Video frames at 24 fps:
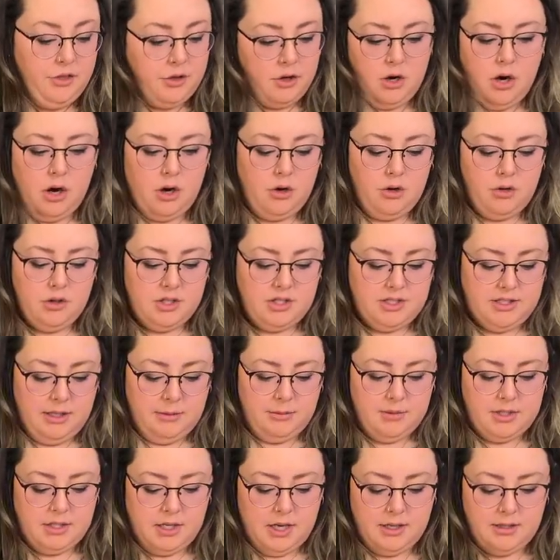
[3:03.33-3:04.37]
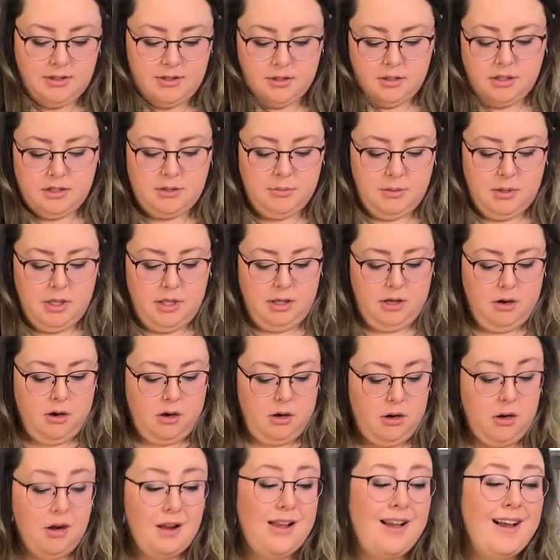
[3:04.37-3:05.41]
They're not all the same size, so that's making it
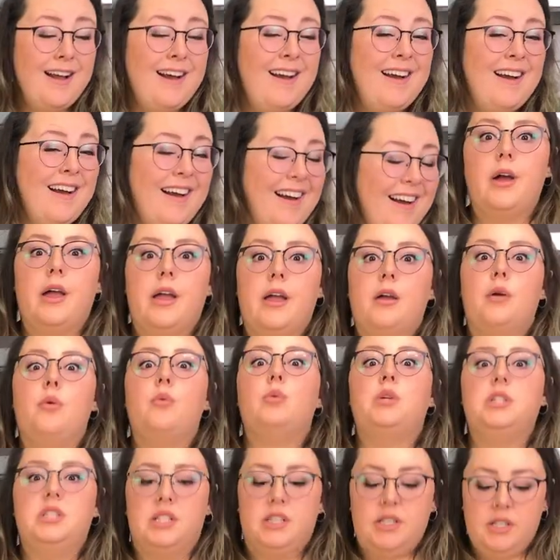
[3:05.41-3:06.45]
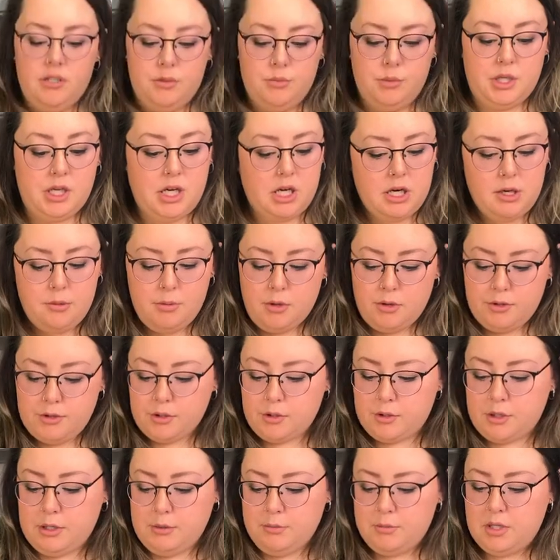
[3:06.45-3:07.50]
hard. Okay, we did it. We cut up all the
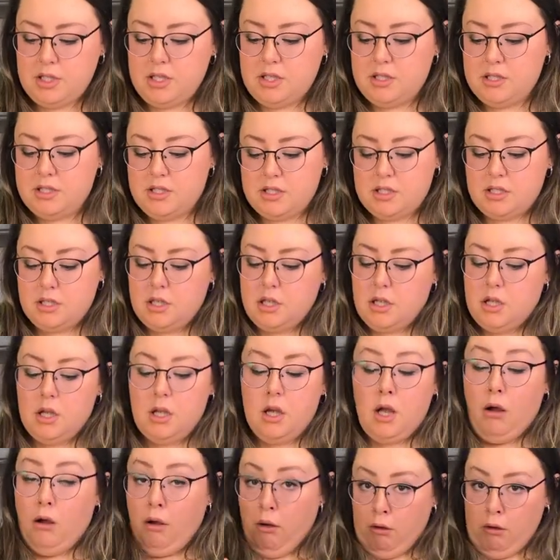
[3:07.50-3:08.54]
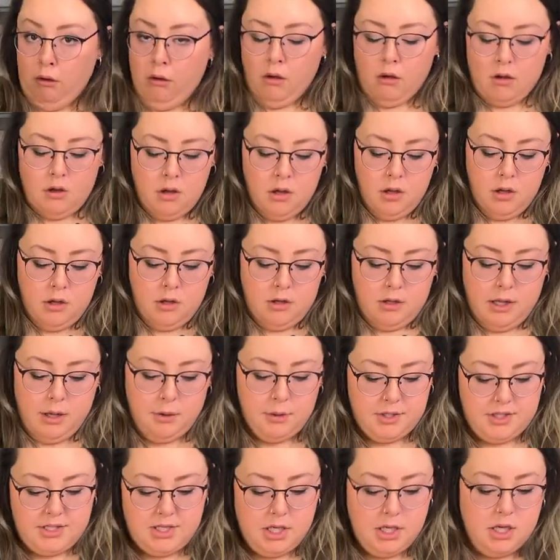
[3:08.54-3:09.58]
green beans.
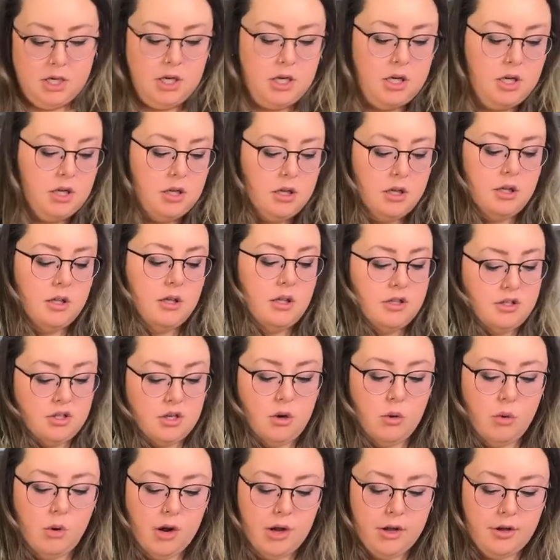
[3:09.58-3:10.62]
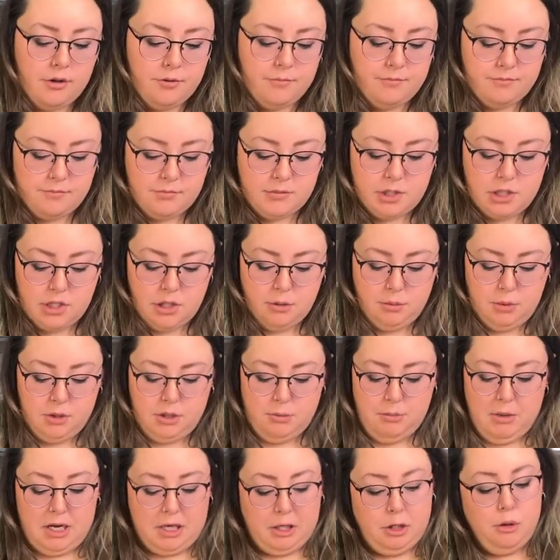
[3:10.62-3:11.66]
That took a while. So put
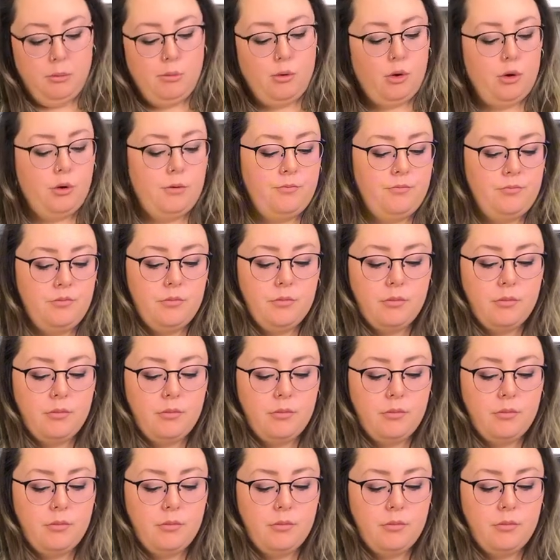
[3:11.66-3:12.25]
them back in the bowl.